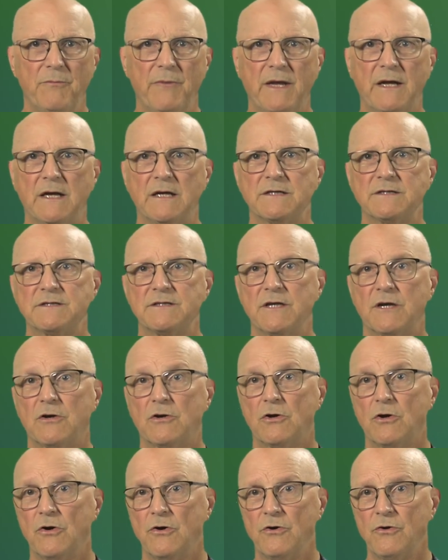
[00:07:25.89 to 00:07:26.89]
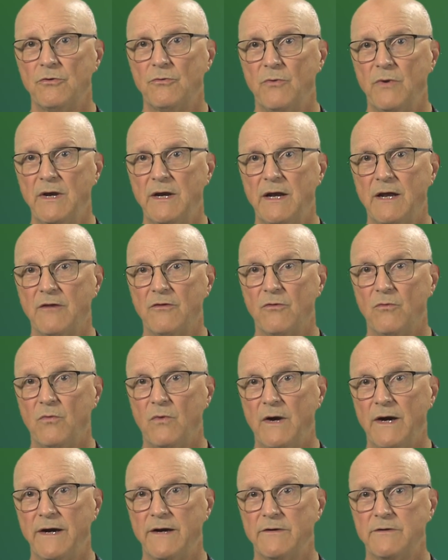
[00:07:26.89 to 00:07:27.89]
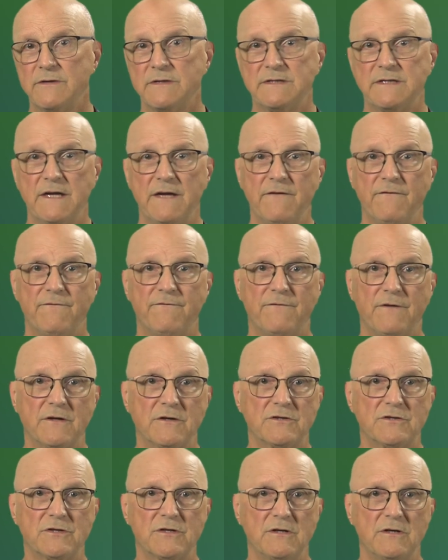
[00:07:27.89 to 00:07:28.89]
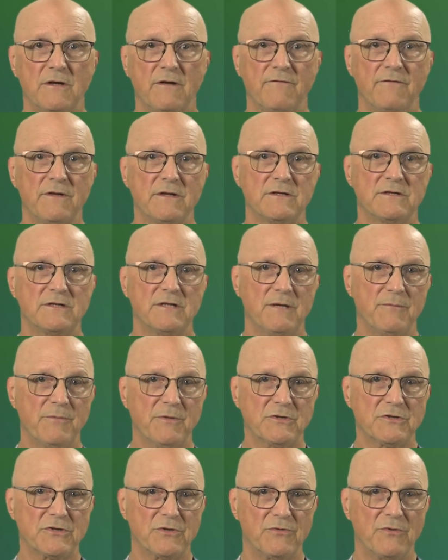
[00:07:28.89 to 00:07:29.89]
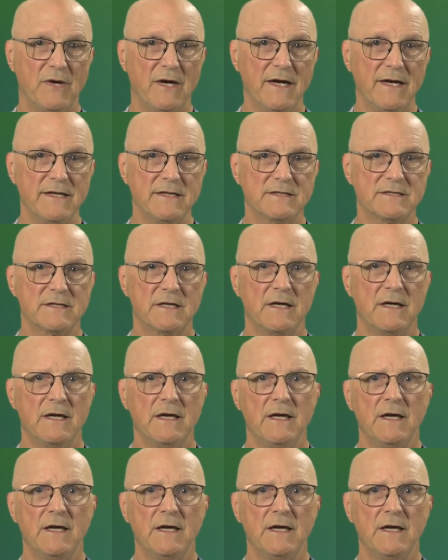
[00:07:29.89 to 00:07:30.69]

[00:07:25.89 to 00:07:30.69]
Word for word: because the current rating of the wire is a function of the temperature rise.